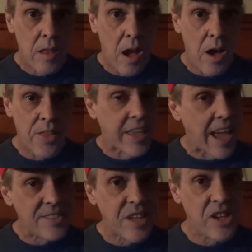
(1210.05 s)
the
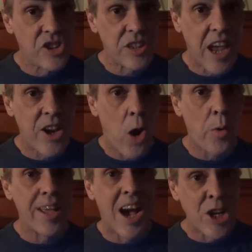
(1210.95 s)
case agent had
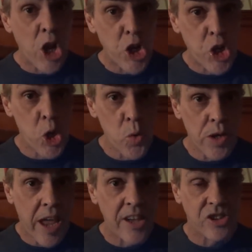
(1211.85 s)
already on two
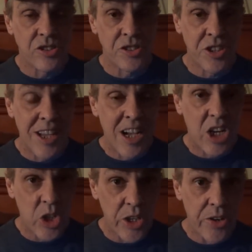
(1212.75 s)
occasions
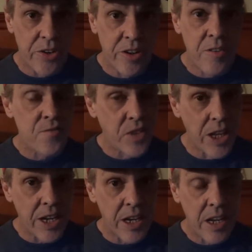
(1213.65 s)
cleared
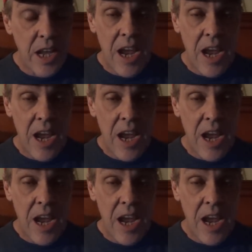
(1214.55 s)
Flynn